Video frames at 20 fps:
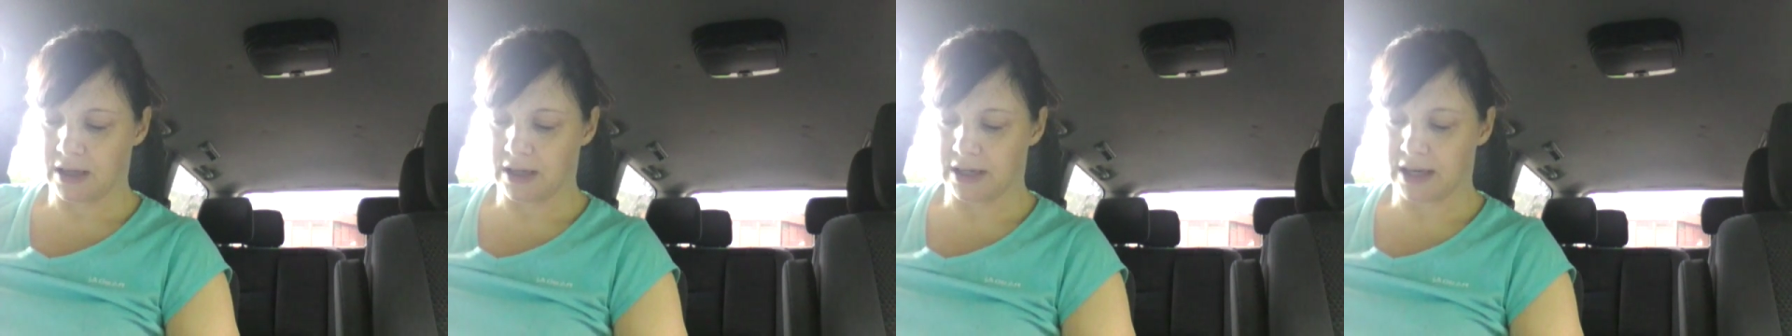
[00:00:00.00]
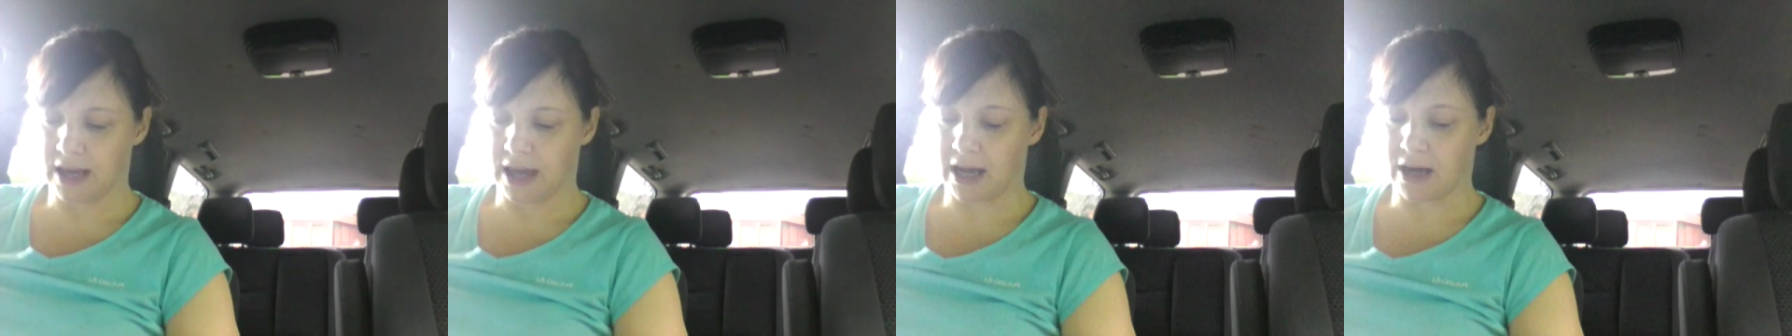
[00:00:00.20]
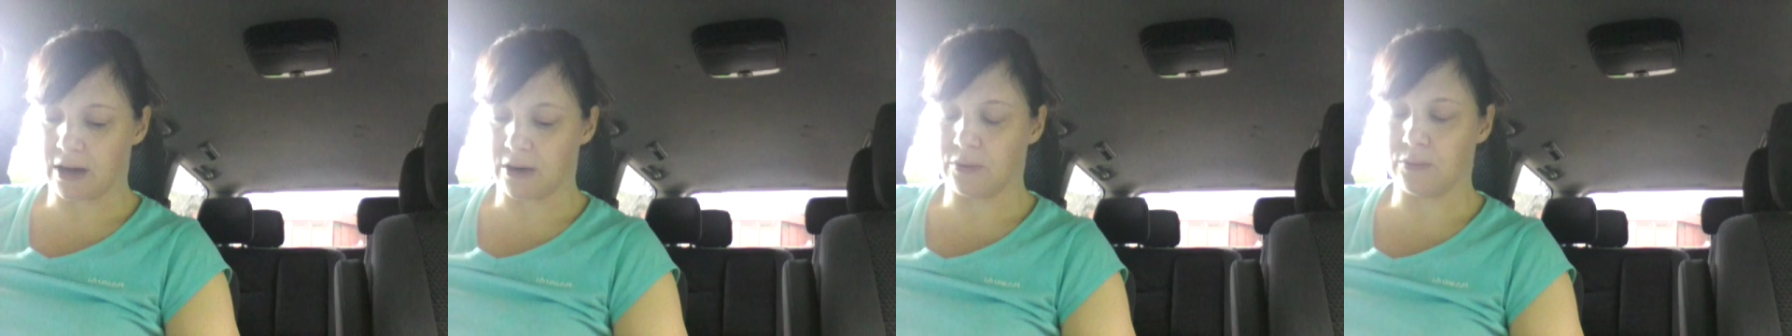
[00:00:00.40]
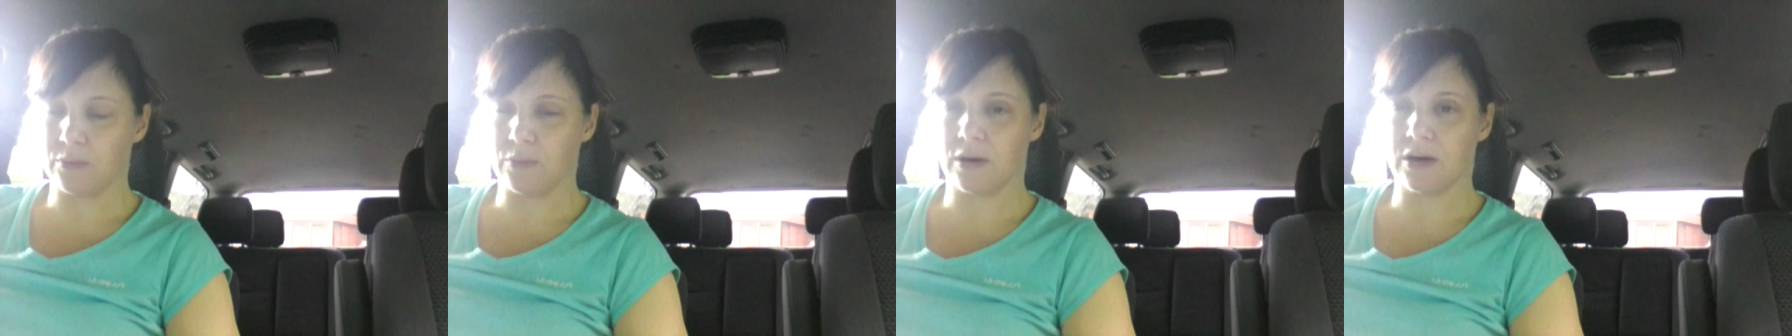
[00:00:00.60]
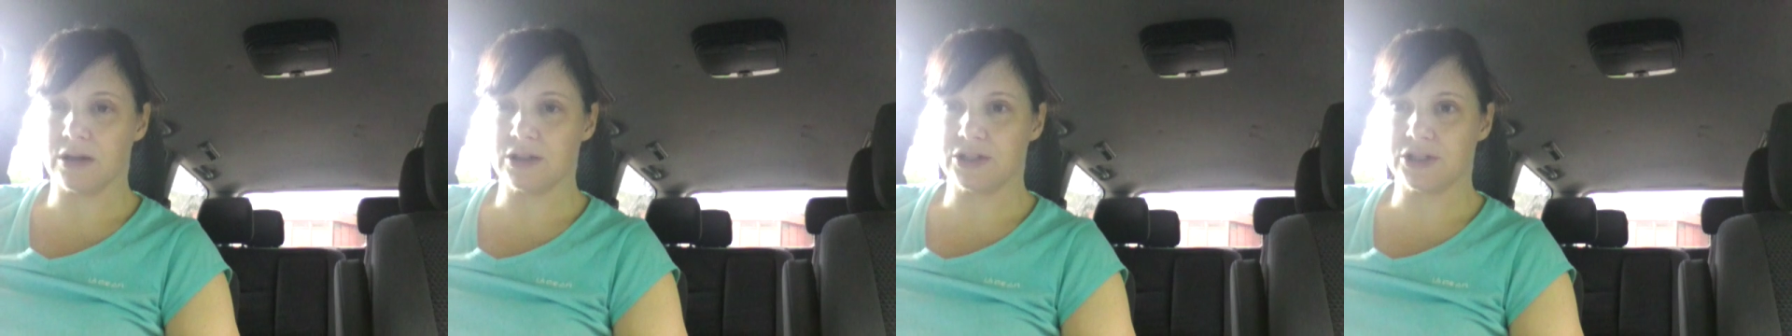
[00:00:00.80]
Now
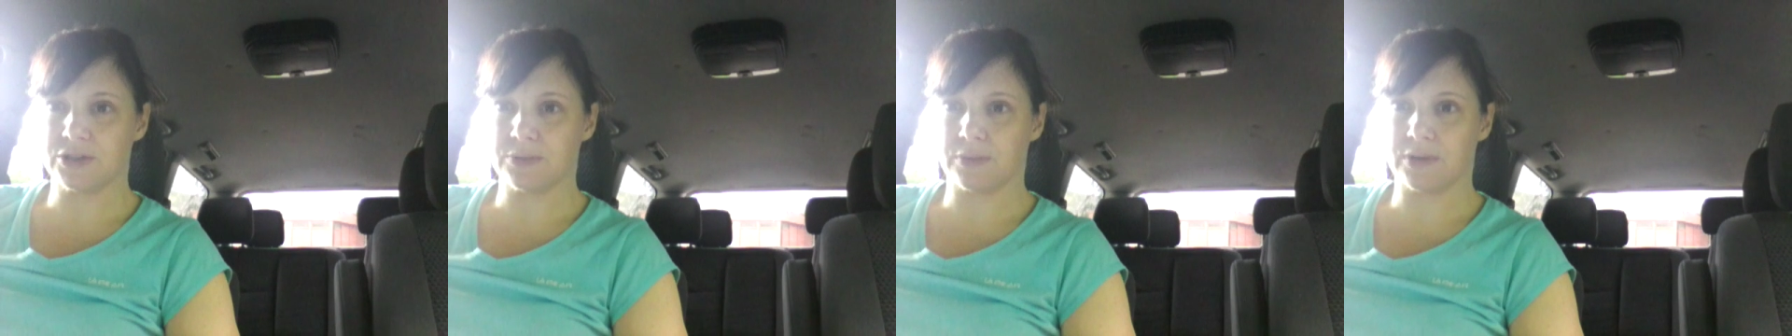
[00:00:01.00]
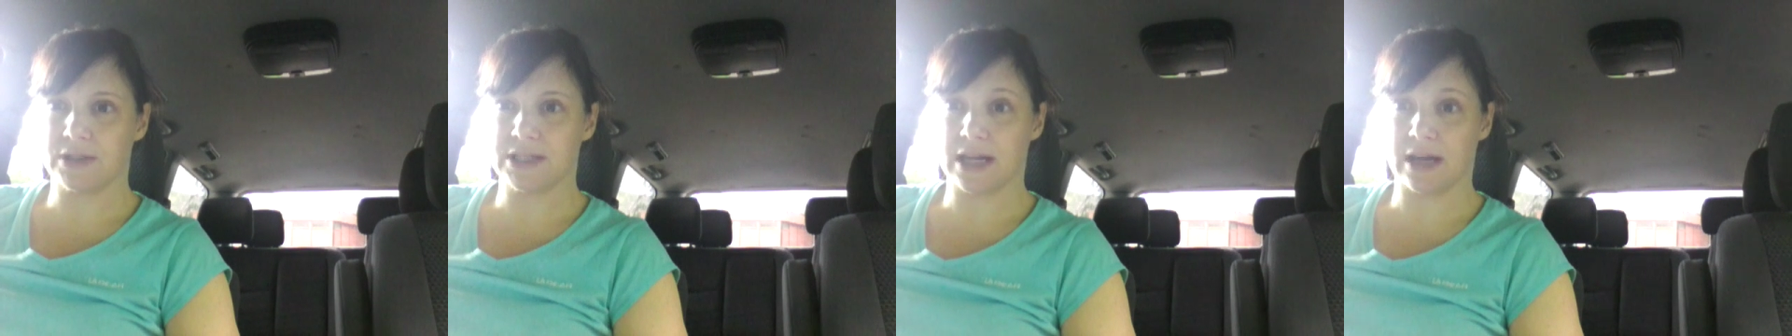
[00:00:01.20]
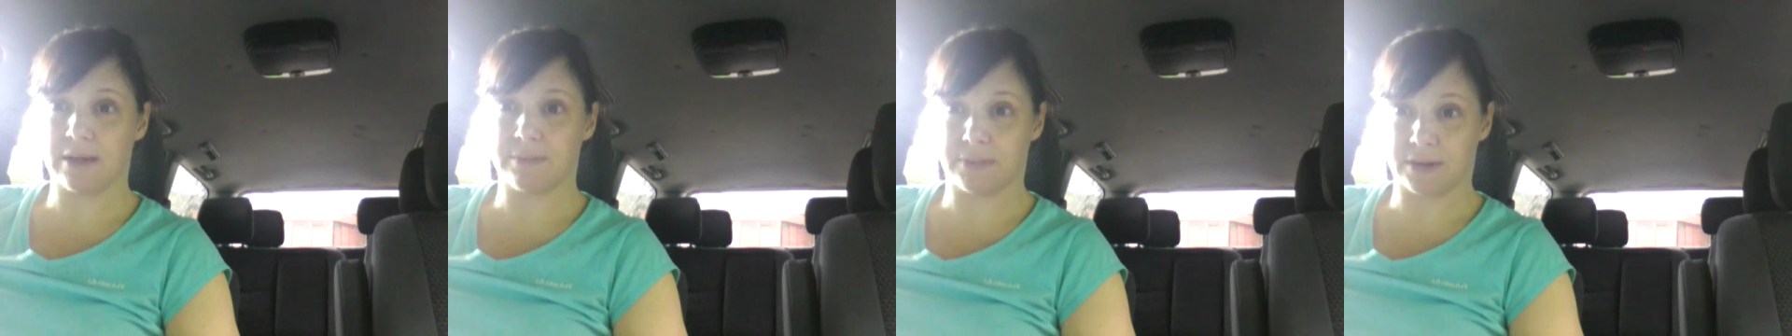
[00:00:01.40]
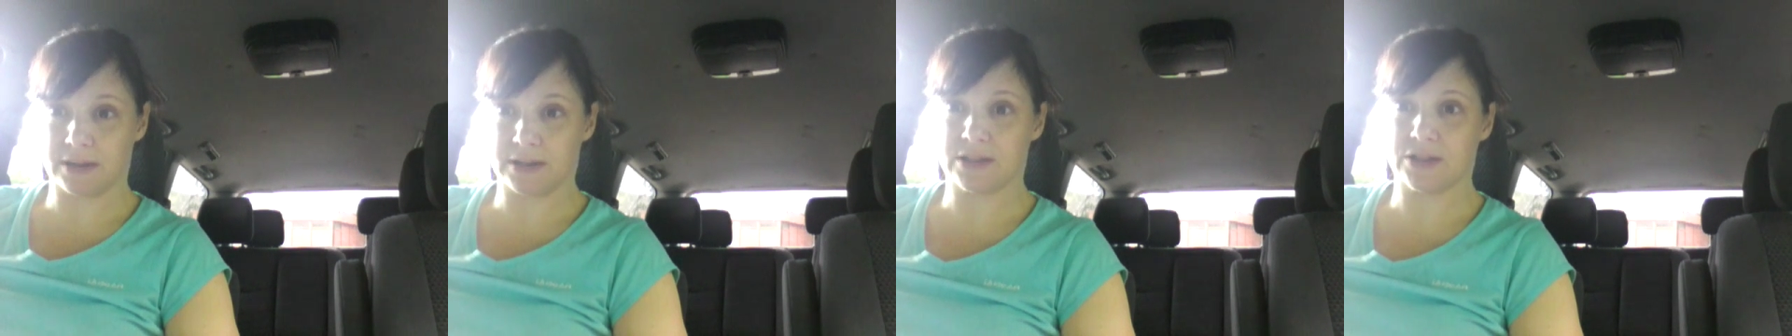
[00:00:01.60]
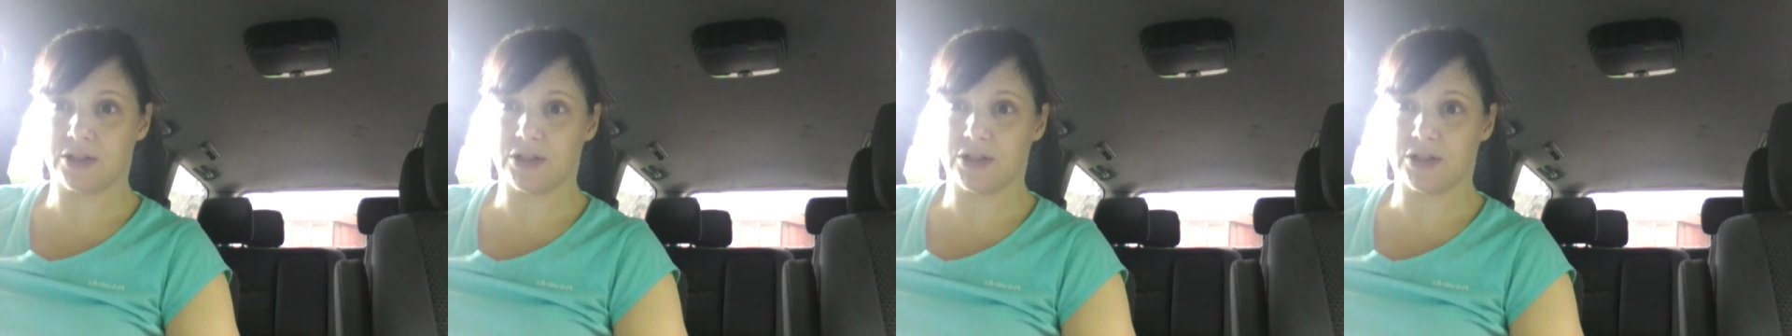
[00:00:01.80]
watch what happens